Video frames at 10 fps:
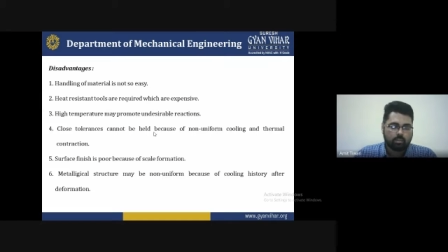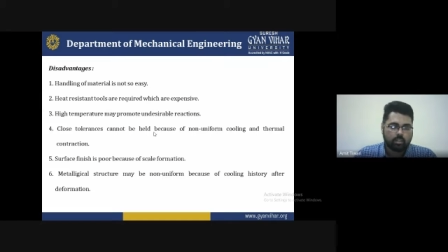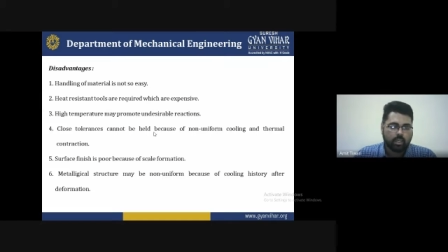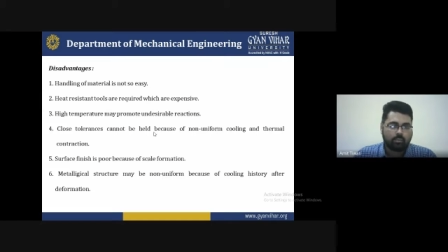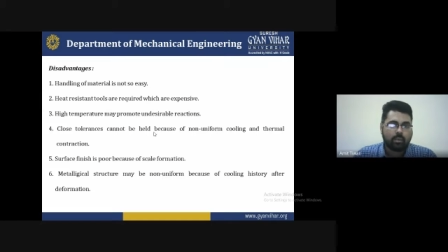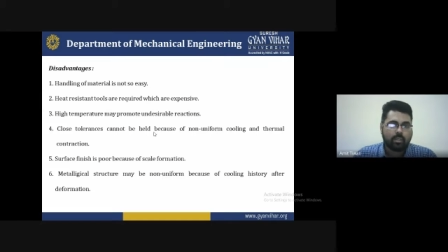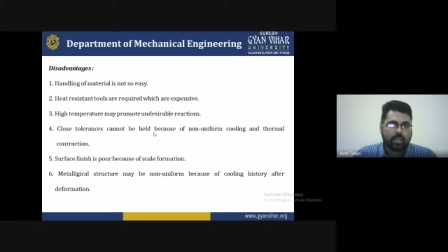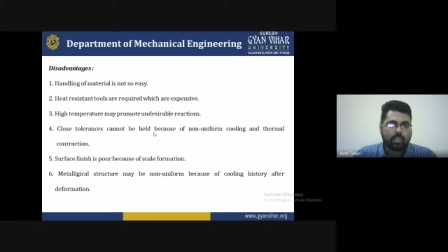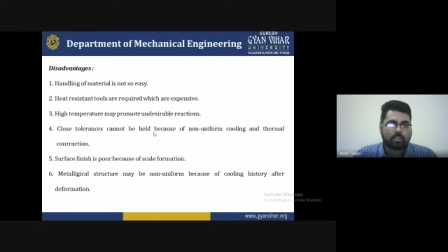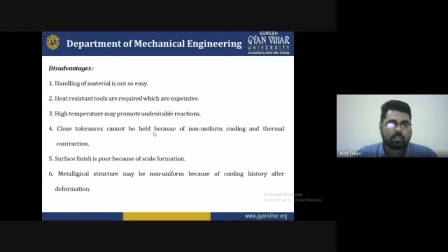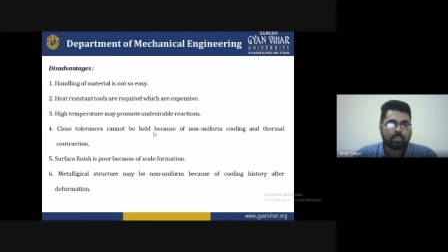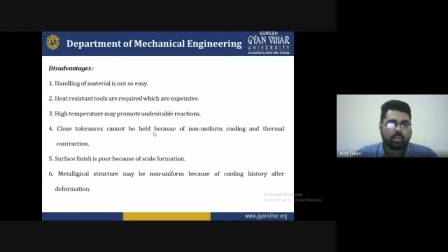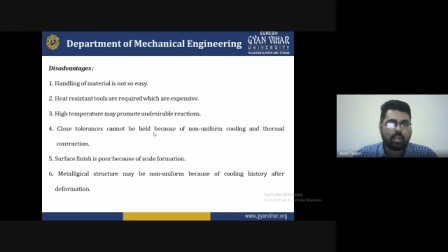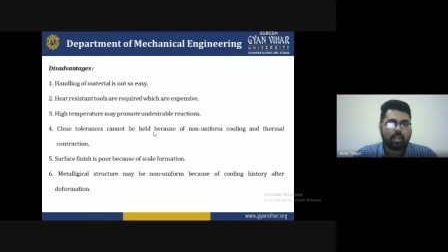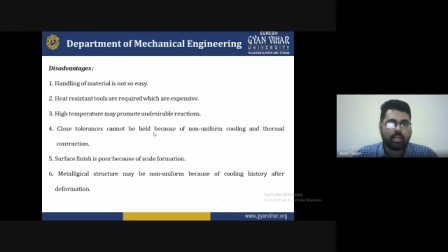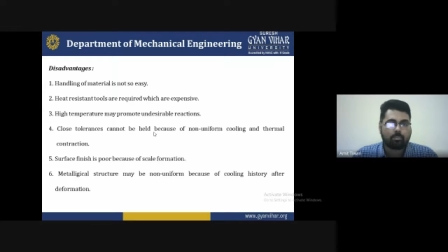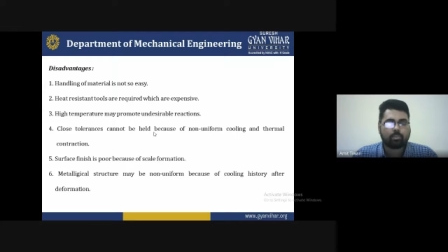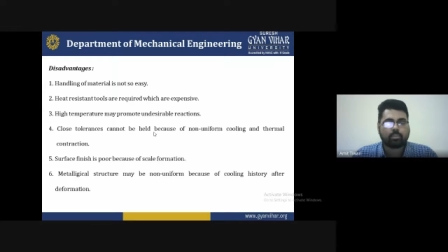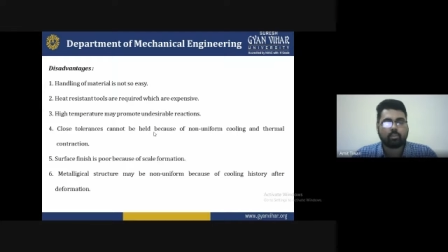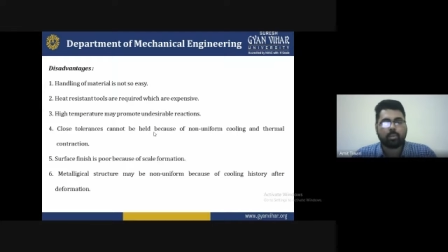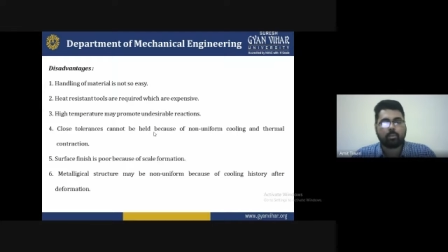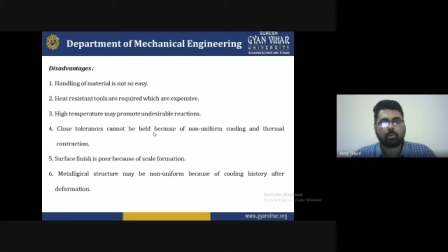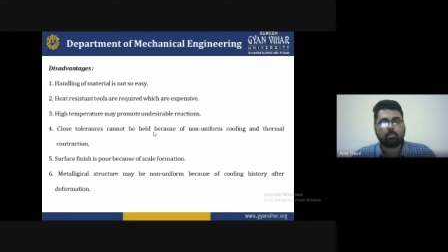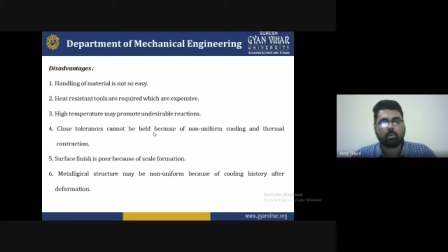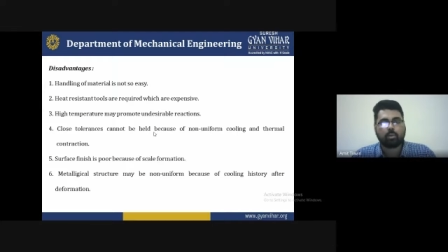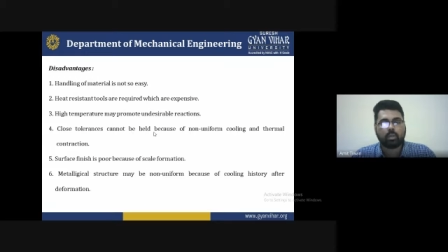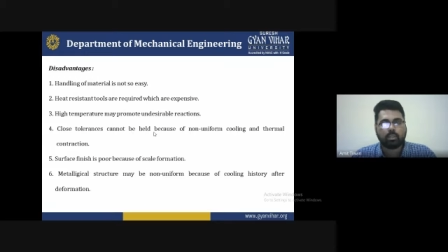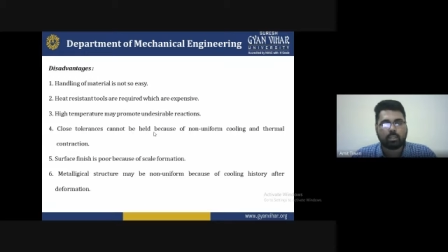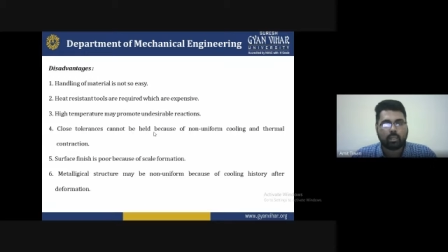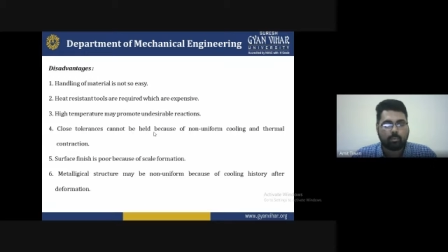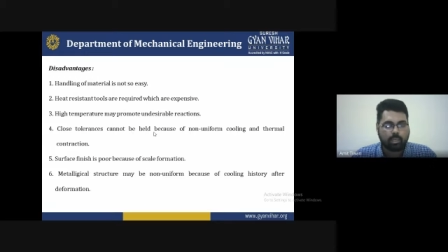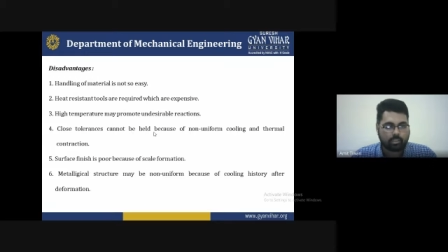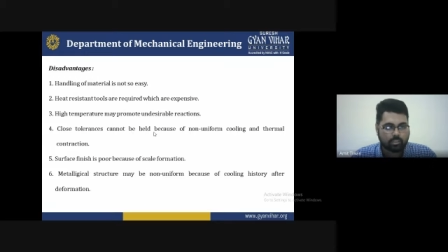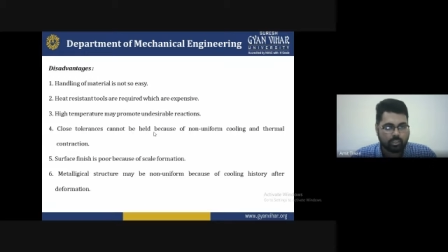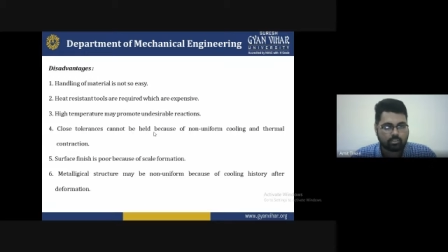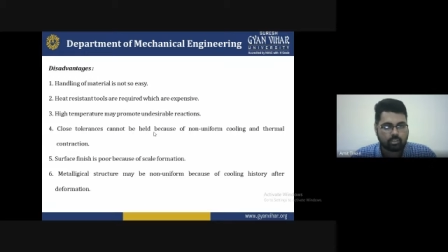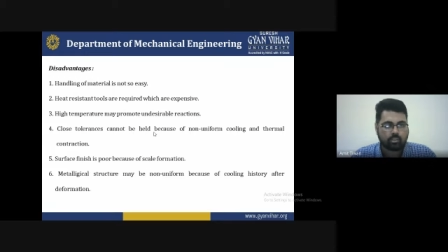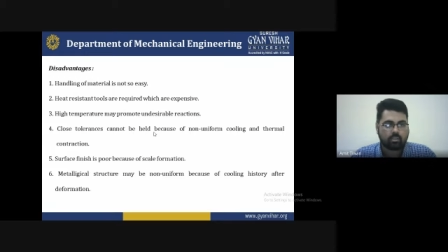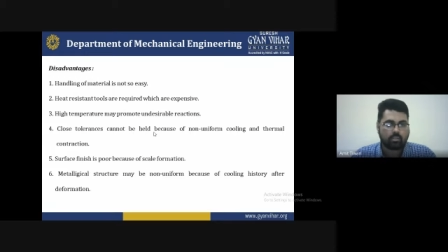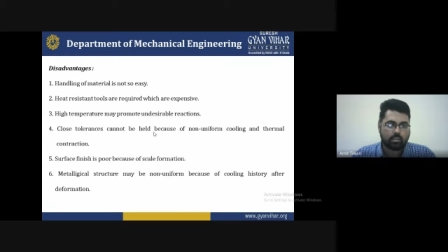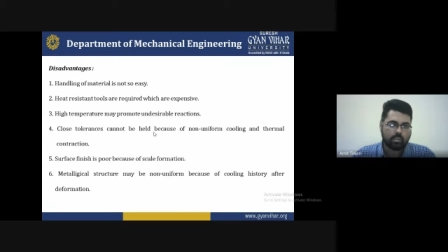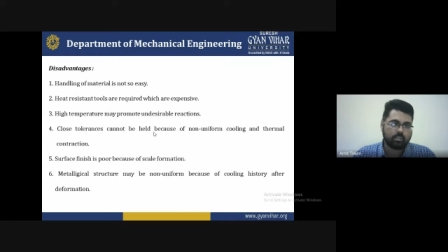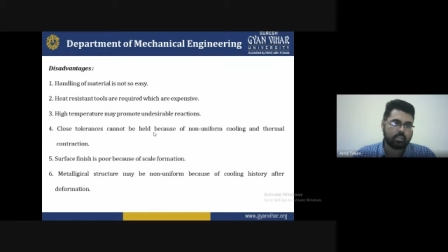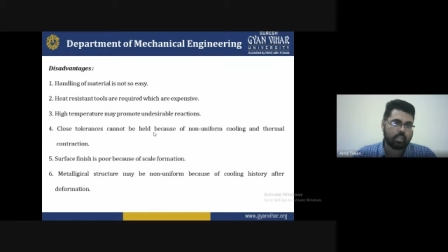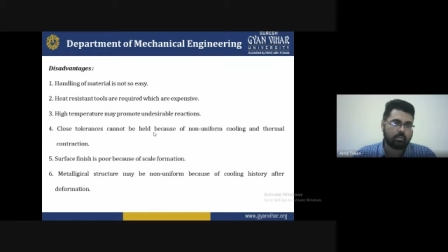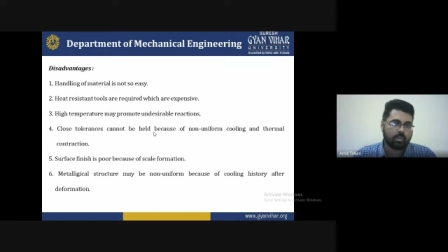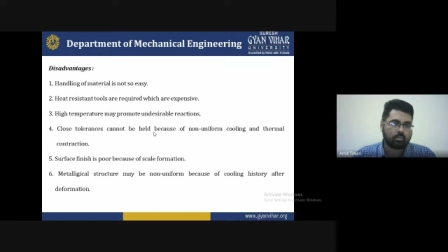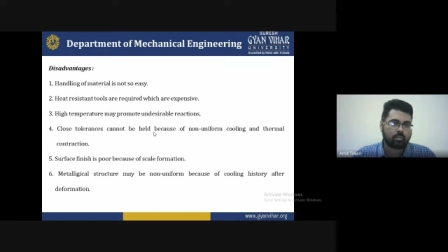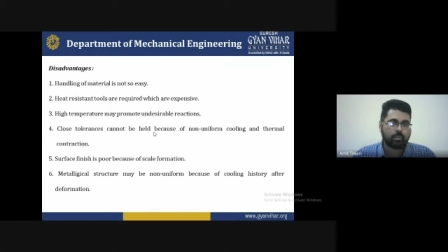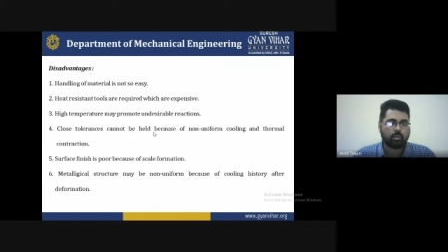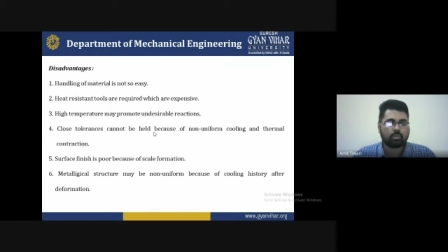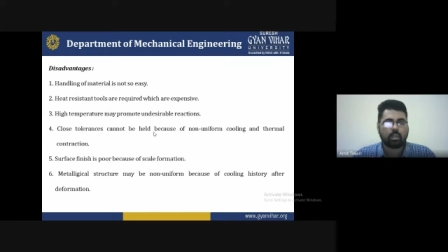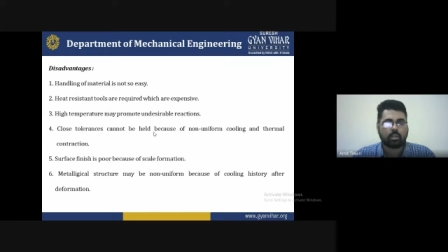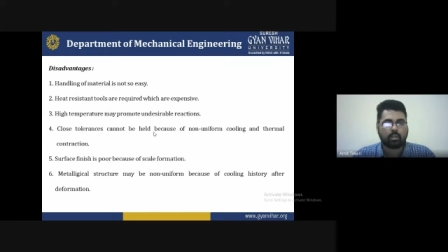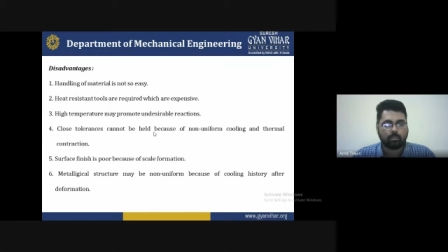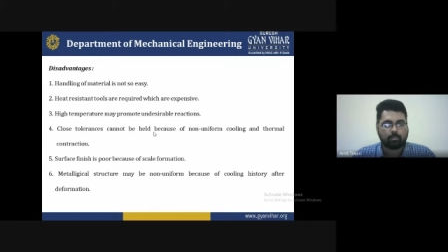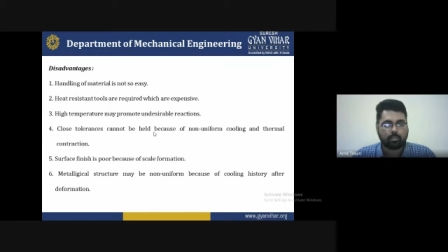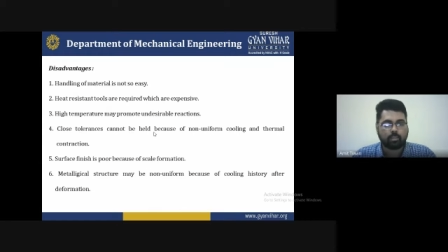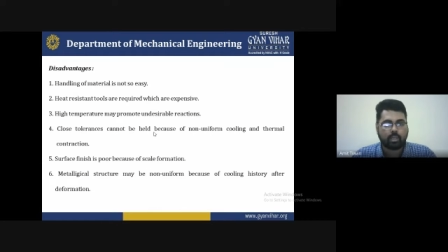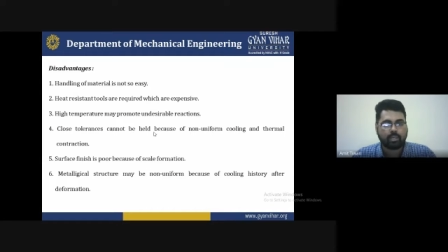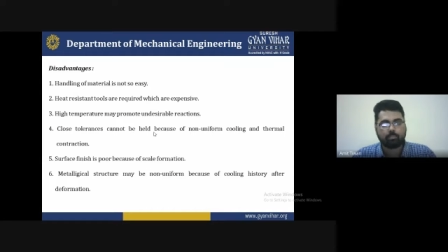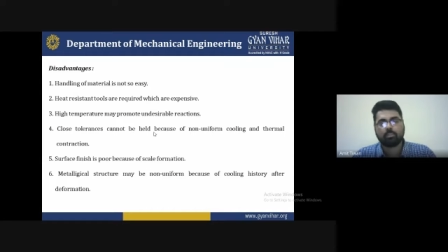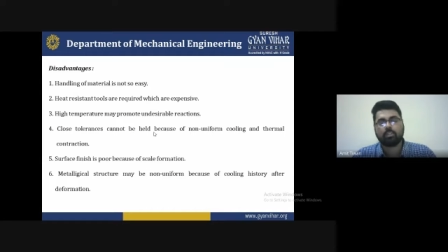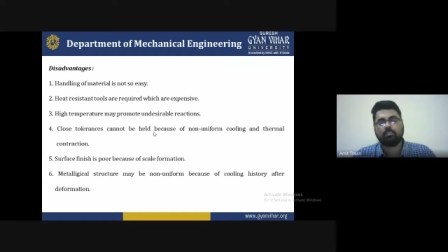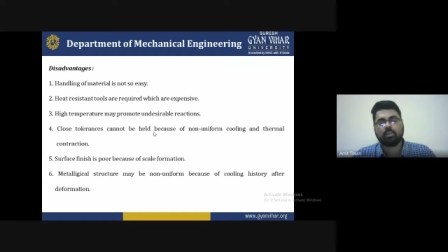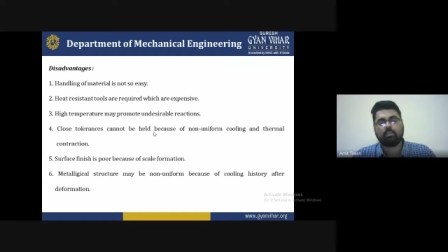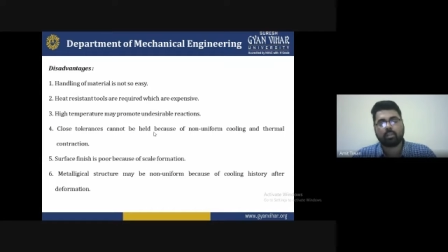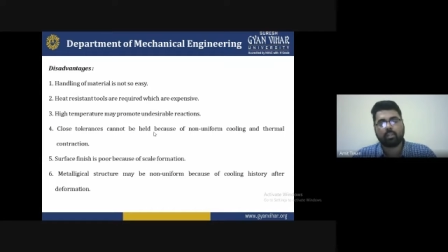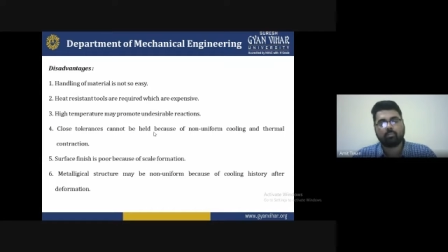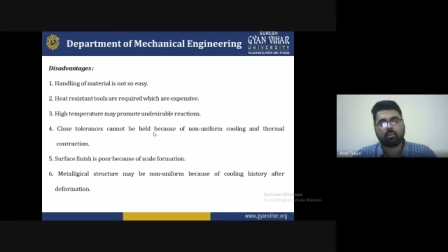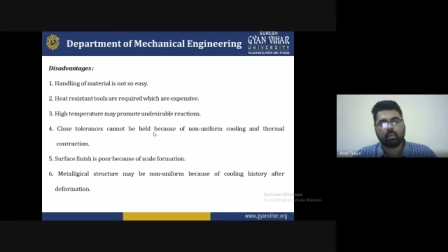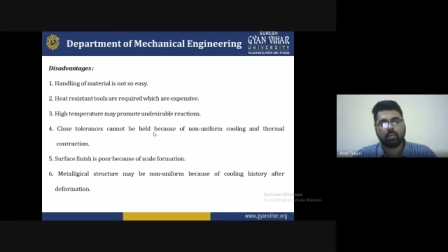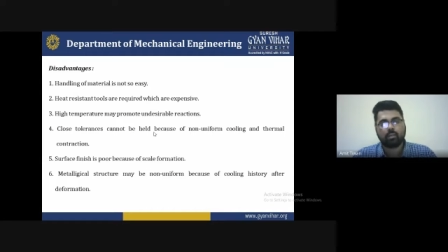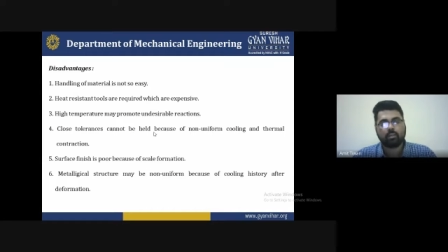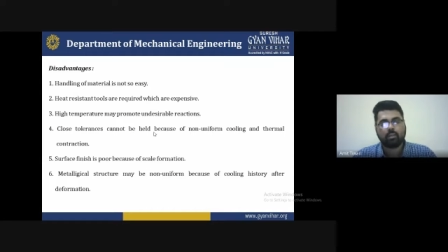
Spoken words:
Third one, that is high temperature may promote undesirable reaction. These are also because of under temperature, high temperature we are working for that.